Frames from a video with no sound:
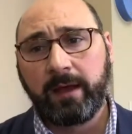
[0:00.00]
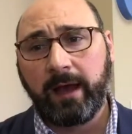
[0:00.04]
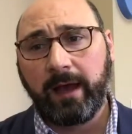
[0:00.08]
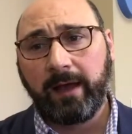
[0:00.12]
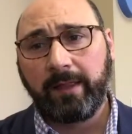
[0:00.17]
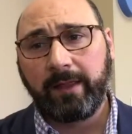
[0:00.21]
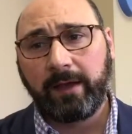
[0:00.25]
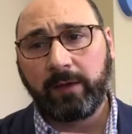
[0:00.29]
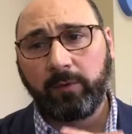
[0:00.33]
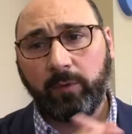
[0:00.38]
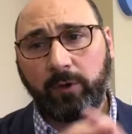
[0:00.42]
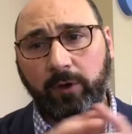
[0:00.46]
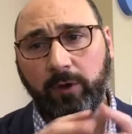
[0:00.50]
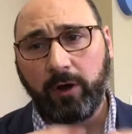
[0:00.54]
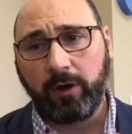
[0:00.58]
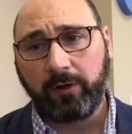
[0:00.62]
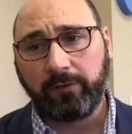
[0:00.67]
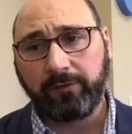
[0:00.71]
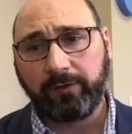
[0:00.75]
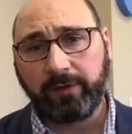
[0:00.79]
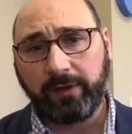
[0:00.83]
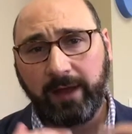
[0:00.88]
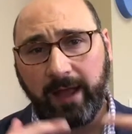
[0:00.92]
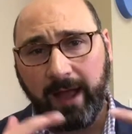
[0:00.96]
And then what
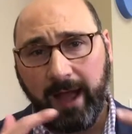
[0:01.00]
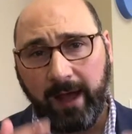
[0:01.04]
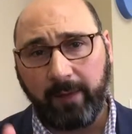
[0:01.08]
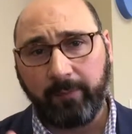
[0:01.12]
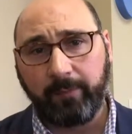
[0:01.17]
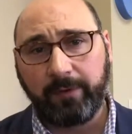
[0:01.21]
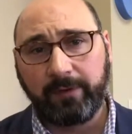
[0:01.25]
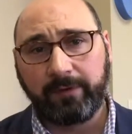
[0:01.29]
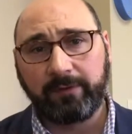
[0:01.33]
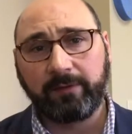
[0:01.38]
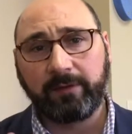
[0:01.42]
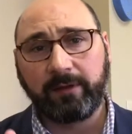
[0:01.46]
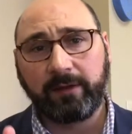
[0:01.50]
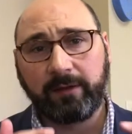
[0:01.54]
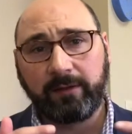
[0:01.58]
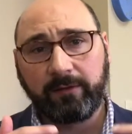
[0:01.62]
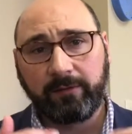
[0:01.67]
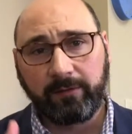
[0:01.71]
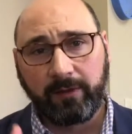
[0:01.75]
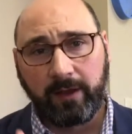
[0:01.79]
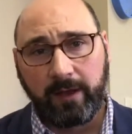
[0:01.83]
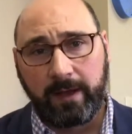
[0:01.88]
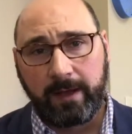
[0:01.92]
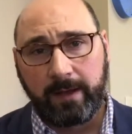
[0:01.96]
often happens
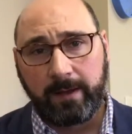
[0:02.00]
is